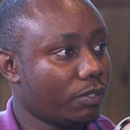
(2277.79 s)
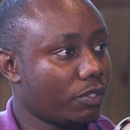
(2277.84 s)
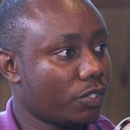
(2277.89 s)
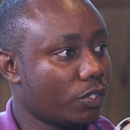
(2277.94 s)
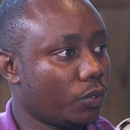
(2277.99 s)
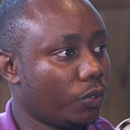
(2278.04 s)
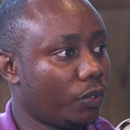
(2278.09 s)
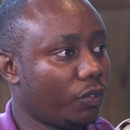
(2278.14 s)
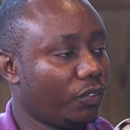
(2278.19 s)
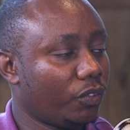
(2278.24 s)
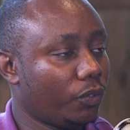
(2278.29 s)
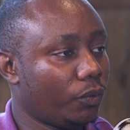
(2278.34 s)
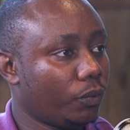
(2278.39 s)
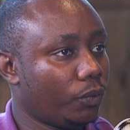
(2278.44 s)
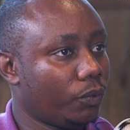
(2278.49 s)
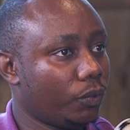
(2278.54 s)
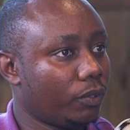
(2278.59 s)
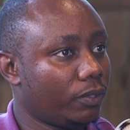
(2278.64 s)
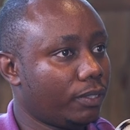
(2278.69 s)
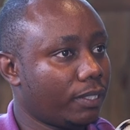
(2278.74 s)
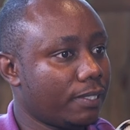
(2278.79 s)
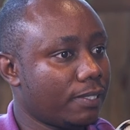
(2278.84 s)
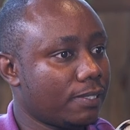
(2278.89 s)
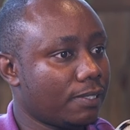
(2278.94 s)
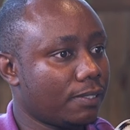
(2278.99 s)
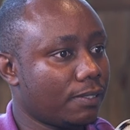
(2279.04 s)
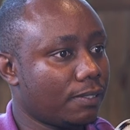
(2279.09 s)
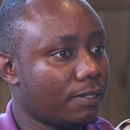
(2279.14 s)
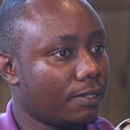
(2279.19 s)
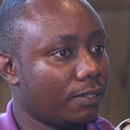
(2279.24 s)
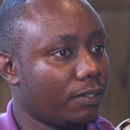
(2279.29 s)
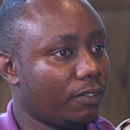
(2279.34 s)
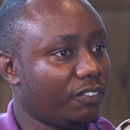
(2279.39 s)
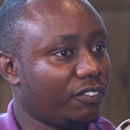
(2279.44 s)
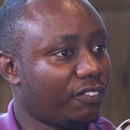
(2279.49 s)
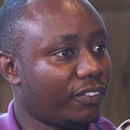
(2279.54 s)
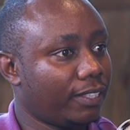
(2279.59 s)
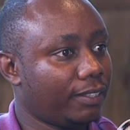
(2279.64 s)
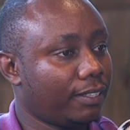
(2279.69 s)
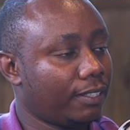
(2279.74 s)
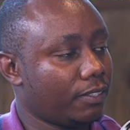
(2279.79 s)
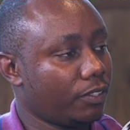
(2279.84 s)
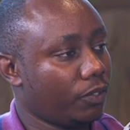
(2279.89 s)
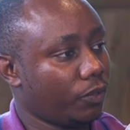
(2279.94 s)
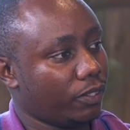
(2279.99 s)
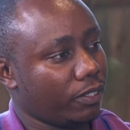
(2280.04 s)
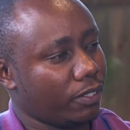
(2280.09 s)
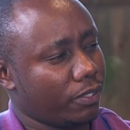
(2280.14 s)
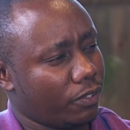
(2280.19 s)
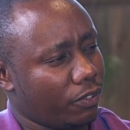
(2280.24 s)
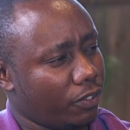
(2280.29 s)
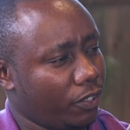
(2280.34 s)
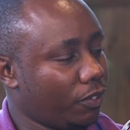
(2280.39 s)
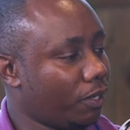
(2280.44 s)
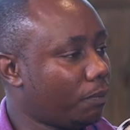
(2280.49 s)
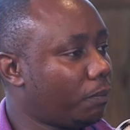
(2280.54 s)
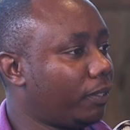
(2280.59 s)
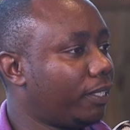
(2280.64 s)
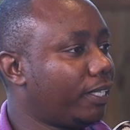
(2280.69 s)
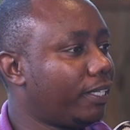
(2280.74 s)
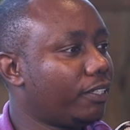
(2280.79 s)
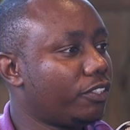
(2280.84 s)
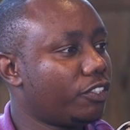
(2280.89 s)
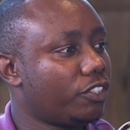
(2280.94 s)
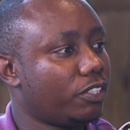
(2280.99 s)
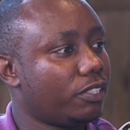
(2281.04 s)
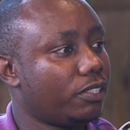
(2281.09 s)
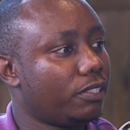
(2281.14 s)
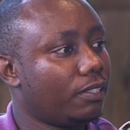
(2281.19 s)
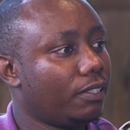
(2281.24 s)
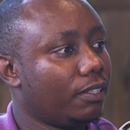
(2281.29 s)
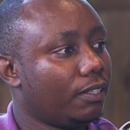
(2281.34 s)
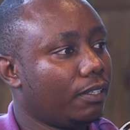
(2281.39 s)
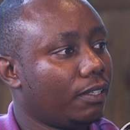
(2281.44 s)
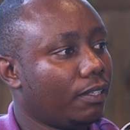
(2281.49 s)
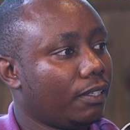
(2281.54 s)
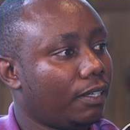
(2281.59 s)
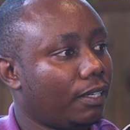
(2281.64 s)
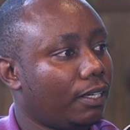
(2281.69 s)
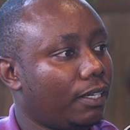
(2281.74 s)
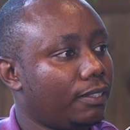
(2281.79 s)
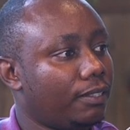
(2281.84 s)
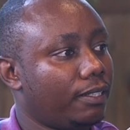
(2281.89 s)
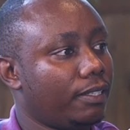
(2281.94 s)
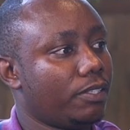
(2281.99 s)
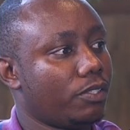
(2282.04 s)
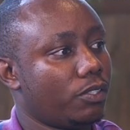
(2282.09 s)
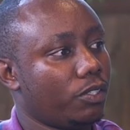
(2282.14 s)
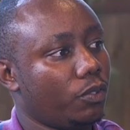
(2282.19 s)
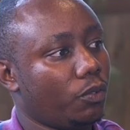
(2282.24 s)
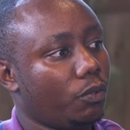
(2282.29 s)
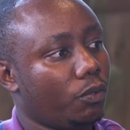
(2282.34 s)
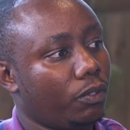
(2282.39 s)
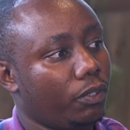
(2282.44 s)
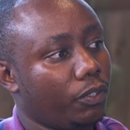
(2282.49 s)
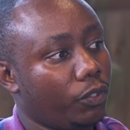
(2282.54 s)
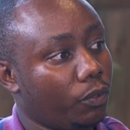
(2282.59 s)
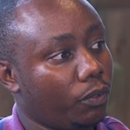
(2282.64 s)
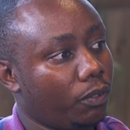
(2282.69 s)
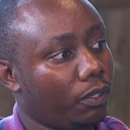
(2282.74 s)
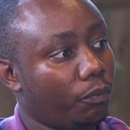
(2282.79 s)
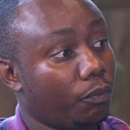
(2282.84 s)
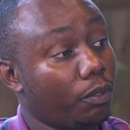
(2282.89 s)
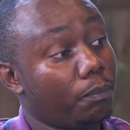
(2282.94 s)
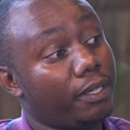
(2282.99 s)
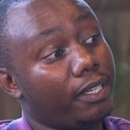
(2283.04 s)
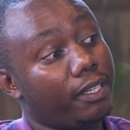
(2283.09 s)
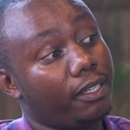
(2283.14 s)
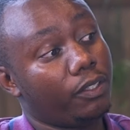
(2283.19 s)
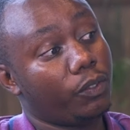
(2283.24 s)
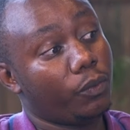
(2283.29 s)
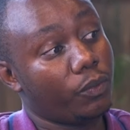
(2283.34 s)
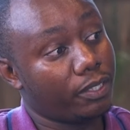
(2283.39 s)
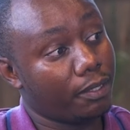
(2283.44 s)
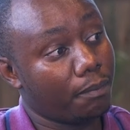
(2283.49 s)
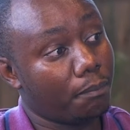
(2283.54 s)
So you find that there's renewable energy, there's women and youth